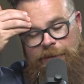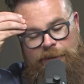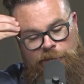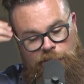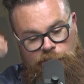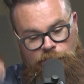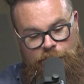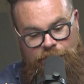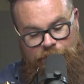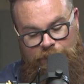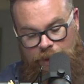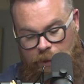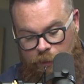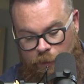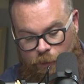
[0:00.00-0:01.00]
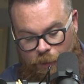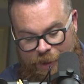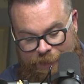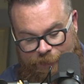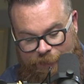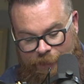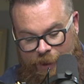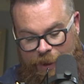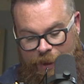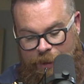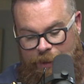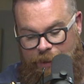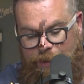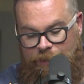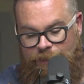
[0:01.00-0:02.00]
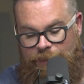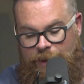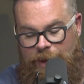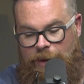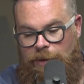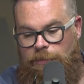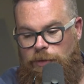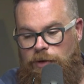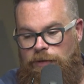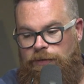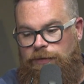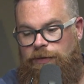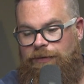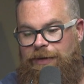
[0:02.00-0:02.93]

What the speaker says: who was recently on the West Side, is now moved to